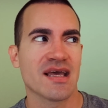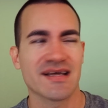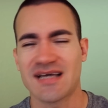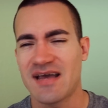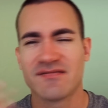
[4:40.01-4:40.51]

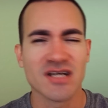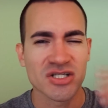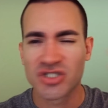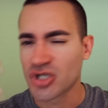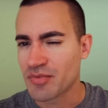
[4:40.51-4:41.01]
and I've
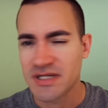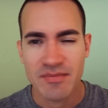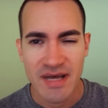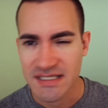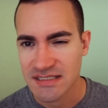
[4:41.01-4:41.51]
done so many
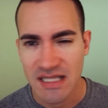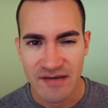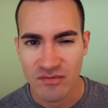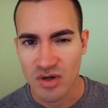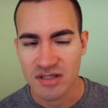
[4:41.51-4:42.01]
past
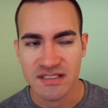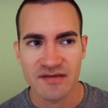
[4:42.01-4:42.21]
life works,